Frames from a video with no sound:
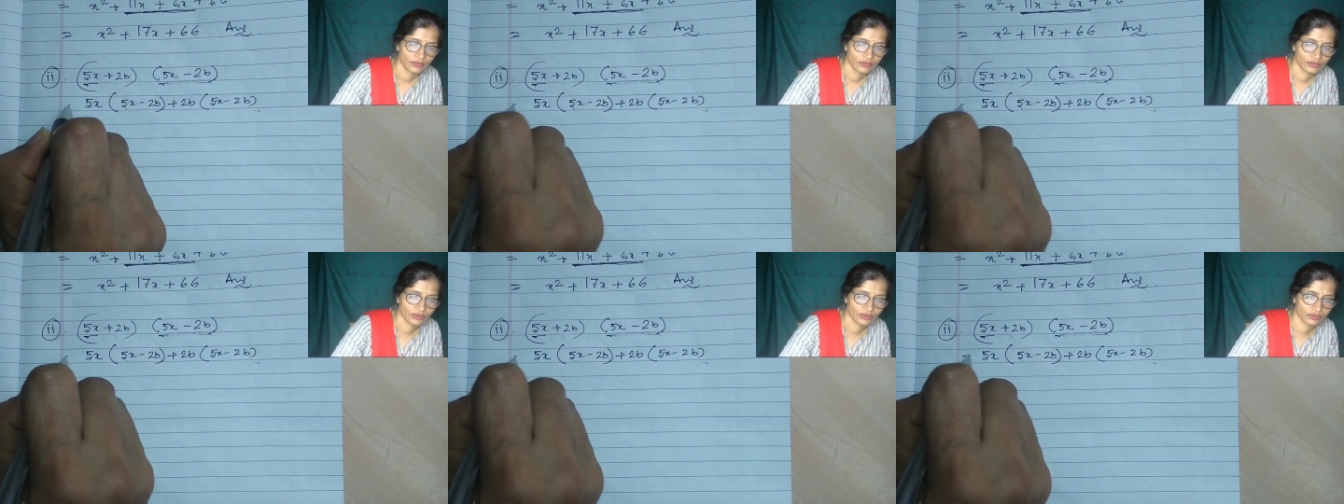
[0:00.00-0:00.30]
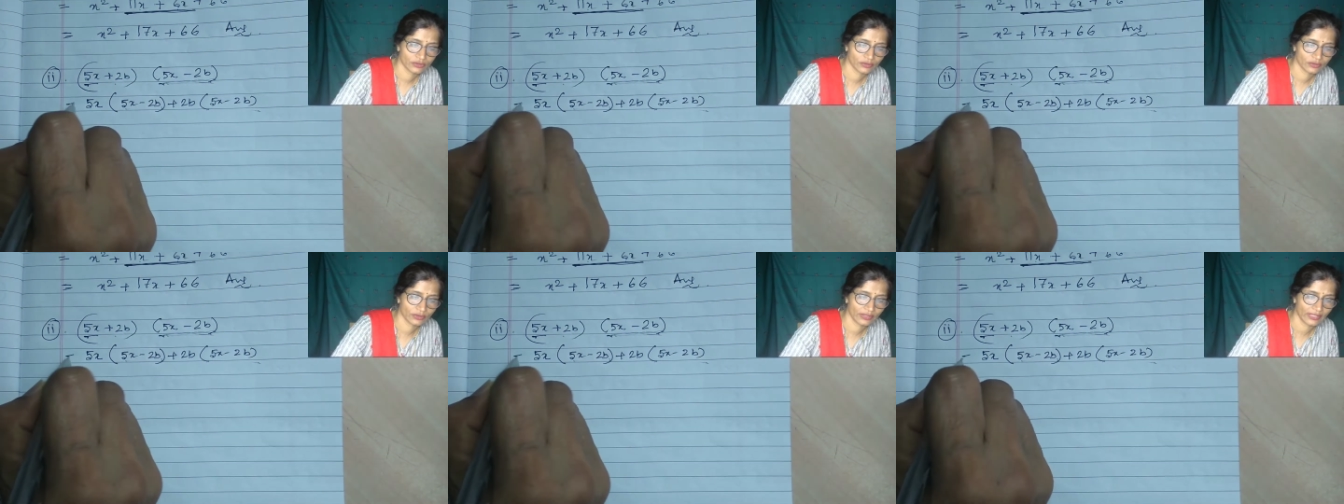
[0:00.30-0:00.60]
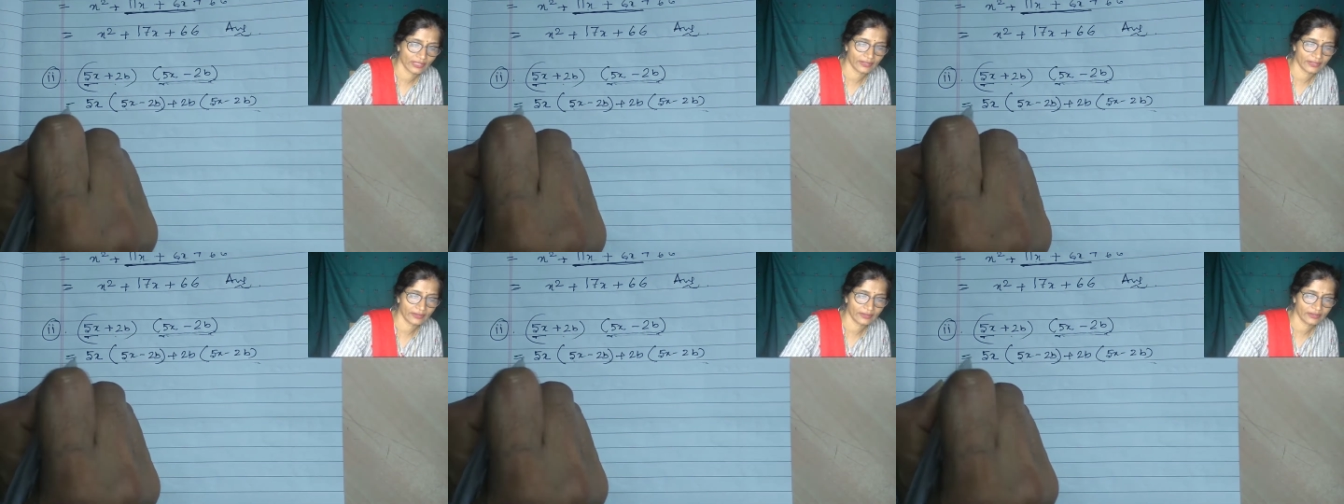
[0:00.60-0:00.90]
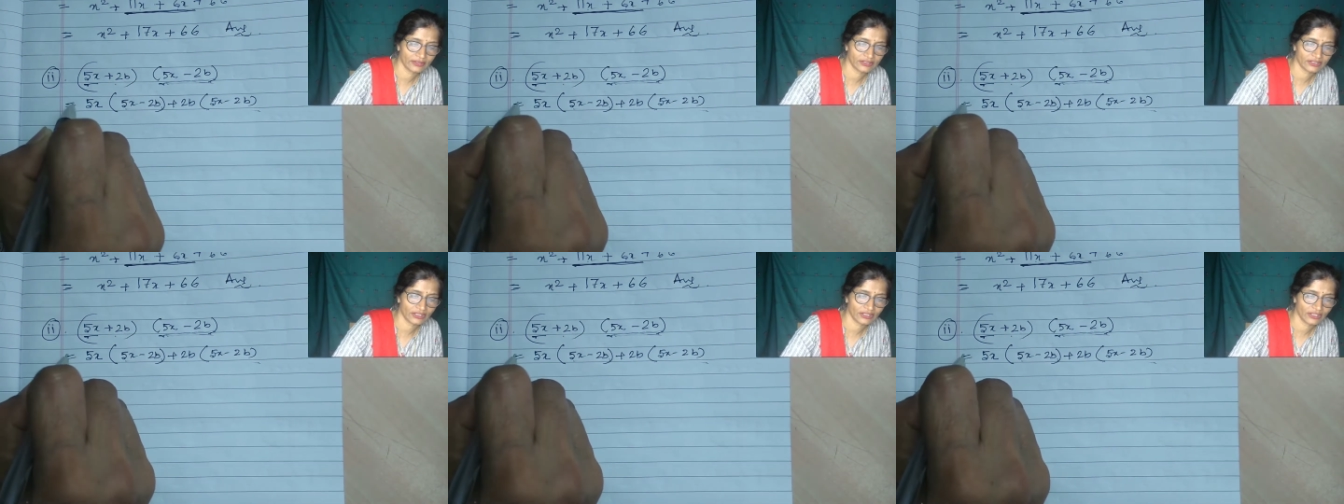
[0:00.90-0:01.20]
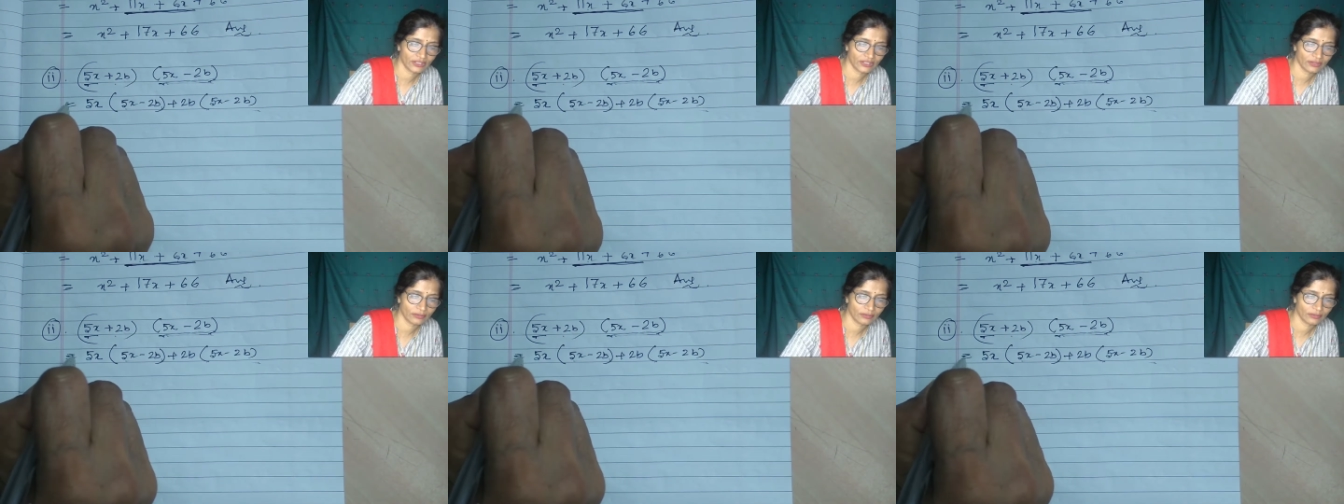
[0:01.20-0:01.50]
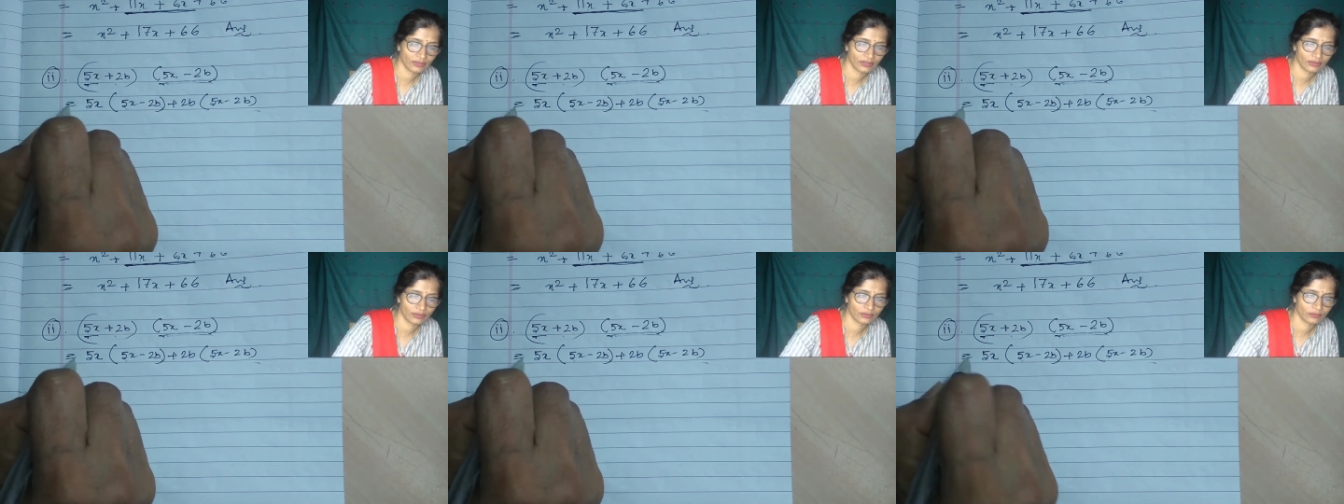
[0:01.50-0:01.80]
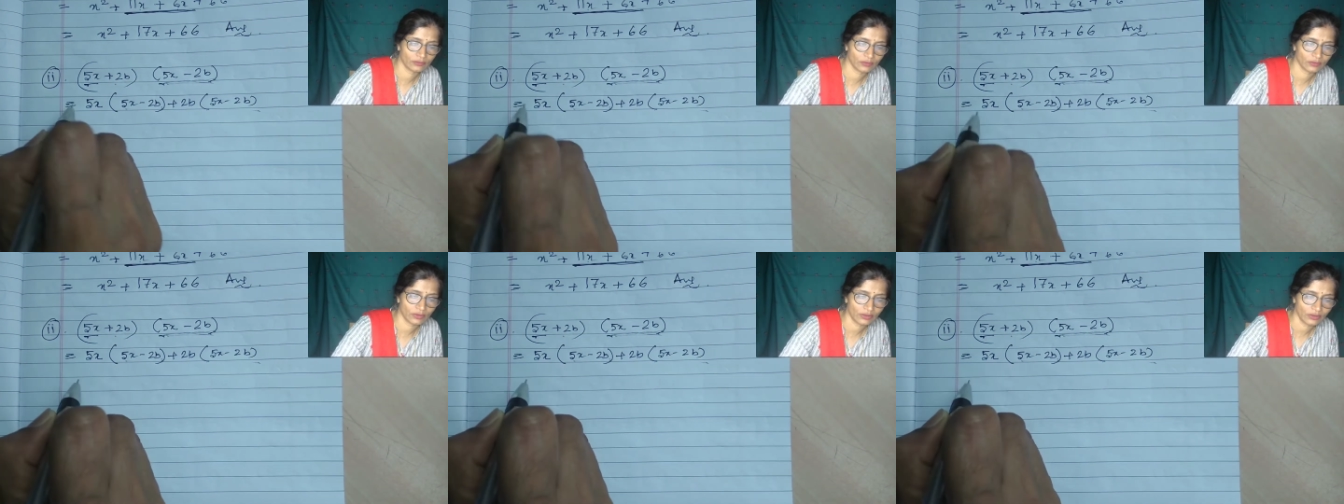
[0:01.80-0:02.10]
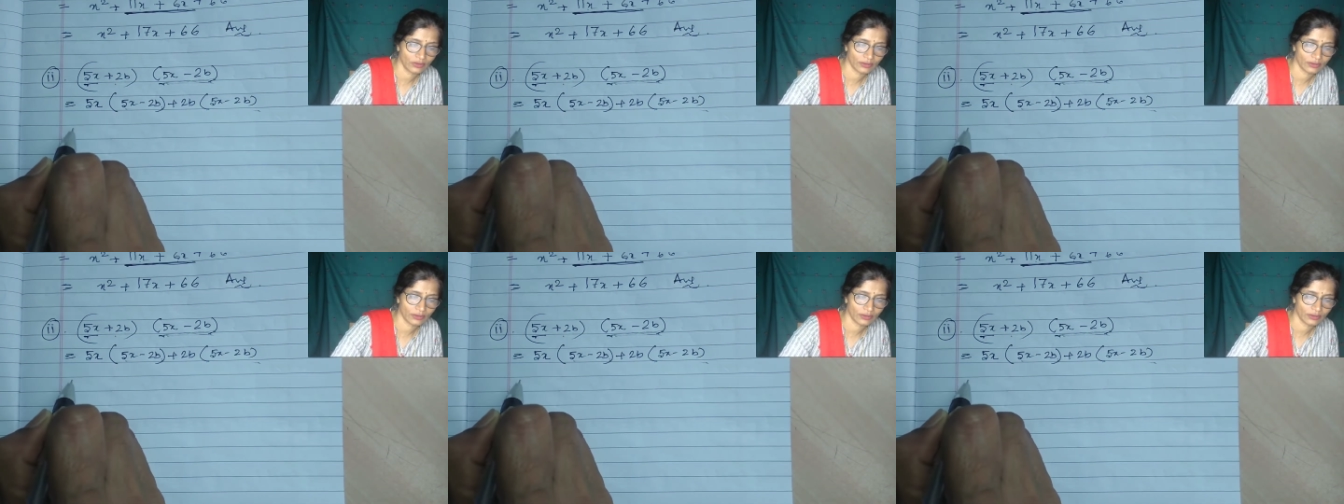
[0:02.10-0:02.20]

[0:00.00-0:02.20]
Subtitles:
So that is equal to what?